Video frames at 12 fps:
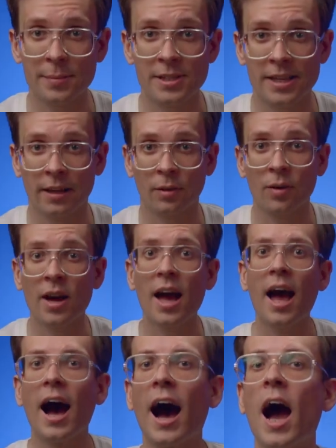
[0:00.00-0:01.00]
me tell you,
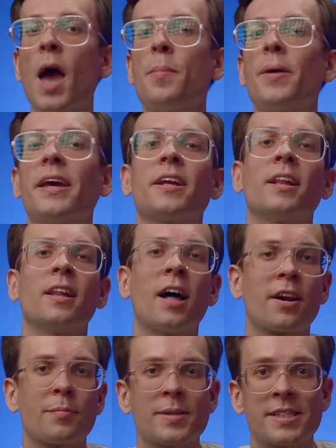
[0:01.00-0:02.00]
I made a
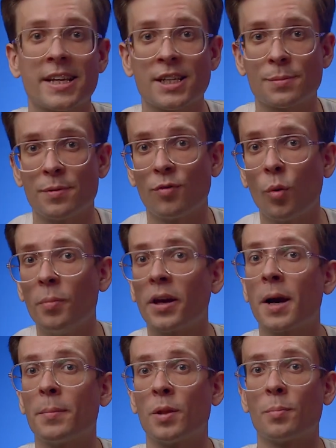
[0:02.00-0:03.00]
lot of mistakes before
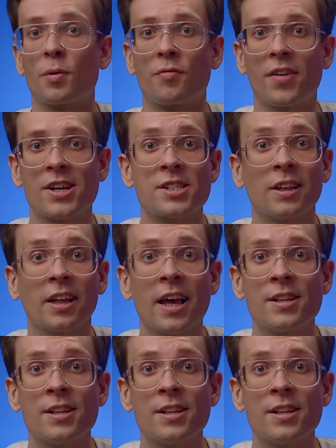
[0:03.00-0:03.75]
becoming a professional